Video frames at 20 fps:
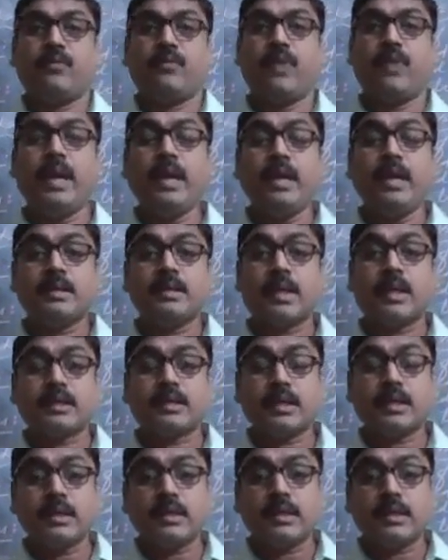Wide
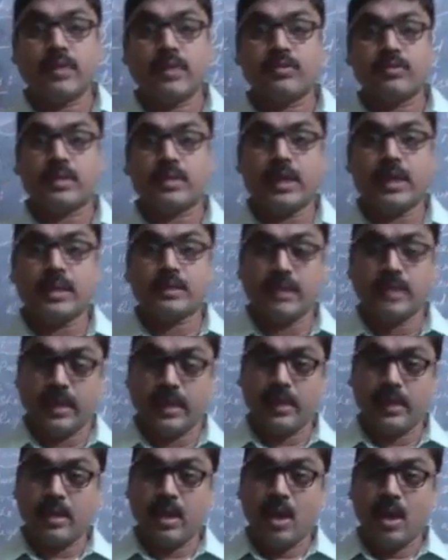section
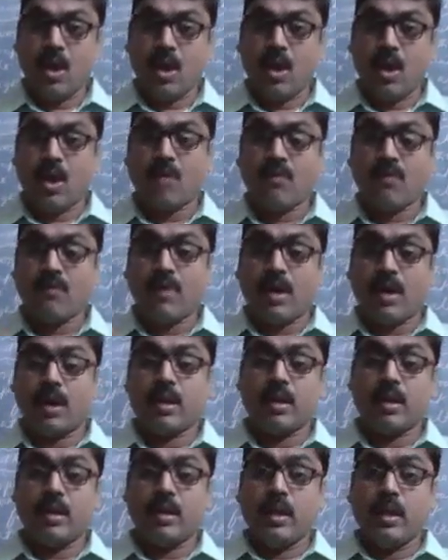103C.
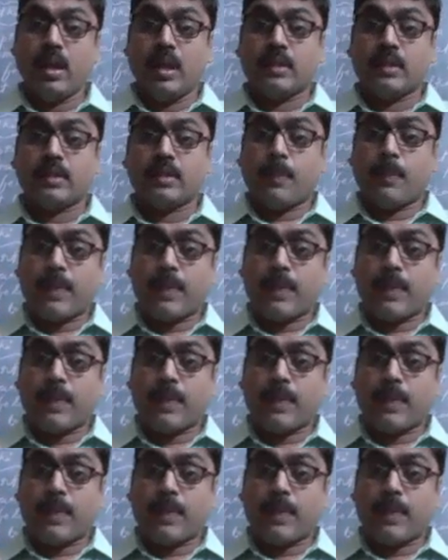However, the